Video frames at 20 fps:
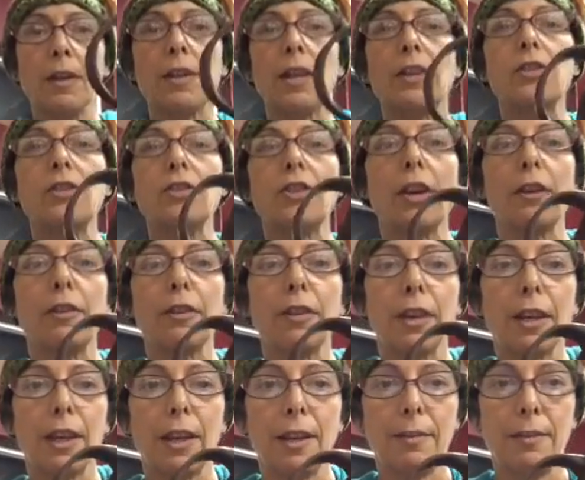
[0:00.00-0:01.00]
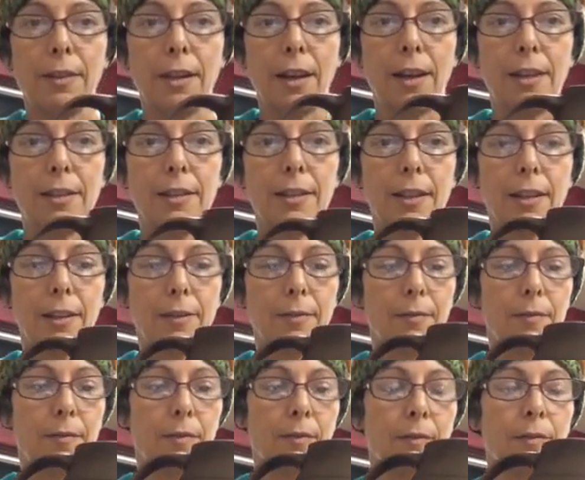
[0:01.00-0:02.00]
that's generally the idea.
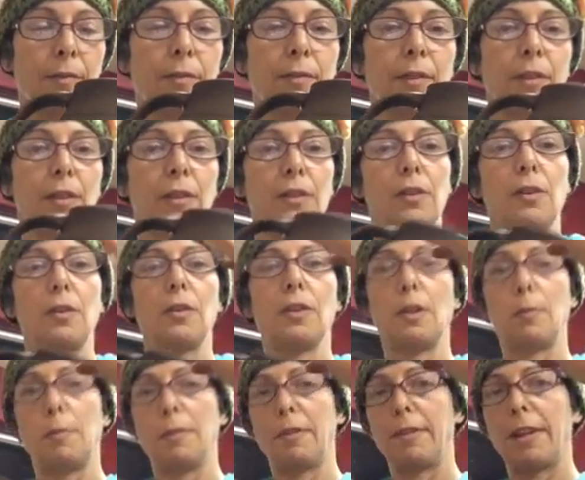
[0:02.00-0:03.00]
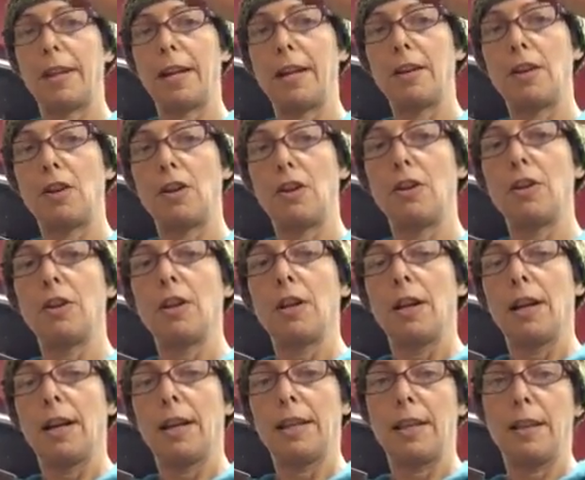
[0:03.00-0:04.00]
So a little bit of an angle,
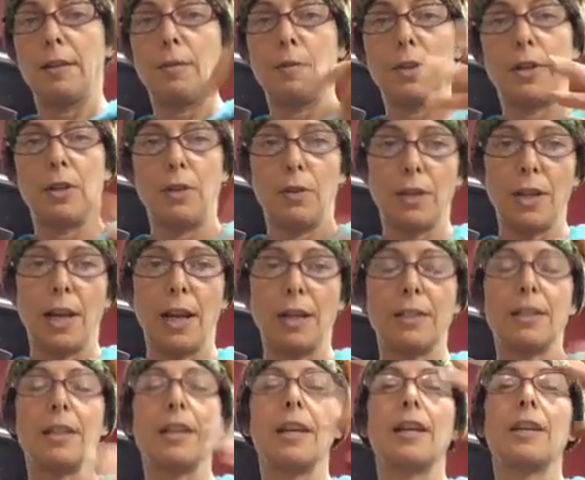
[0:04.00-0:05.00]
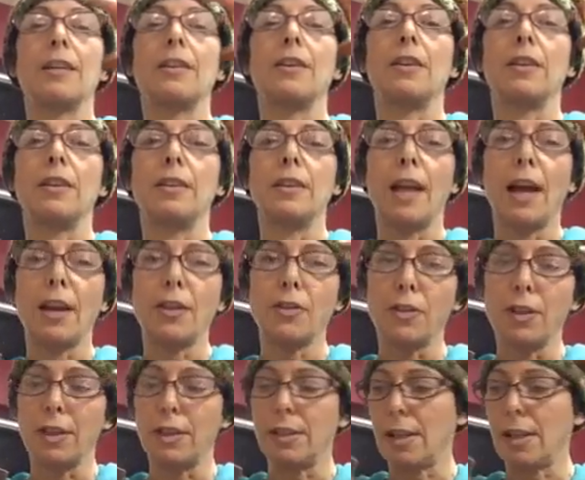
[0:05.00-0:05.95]
and then when you attach the handle, it'll naturally